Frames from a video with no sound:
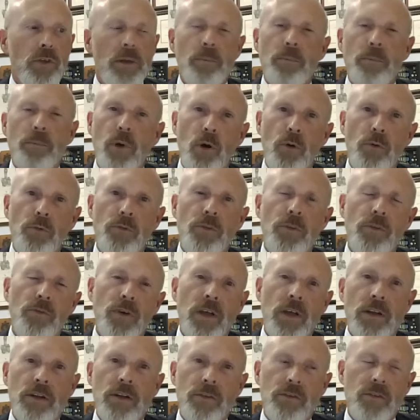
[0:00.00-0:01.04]
that both
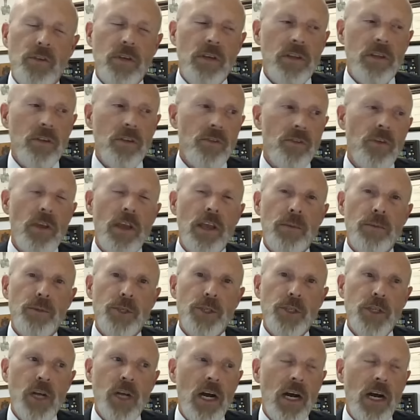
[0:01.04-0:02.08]
defendants get the same
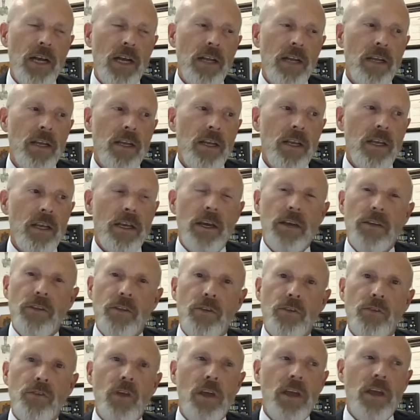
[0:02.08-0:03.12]
shot at
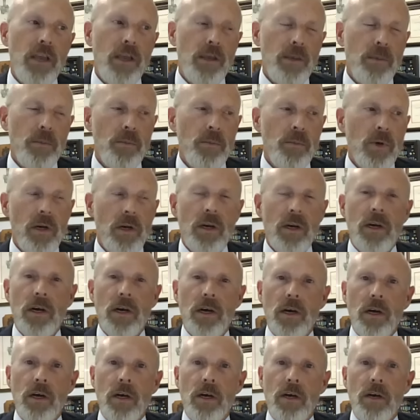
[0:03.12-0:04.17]
the same
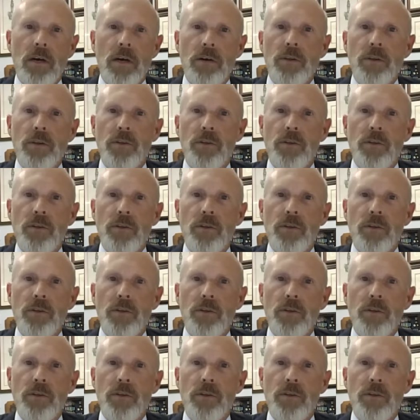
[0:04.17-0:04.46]
uh,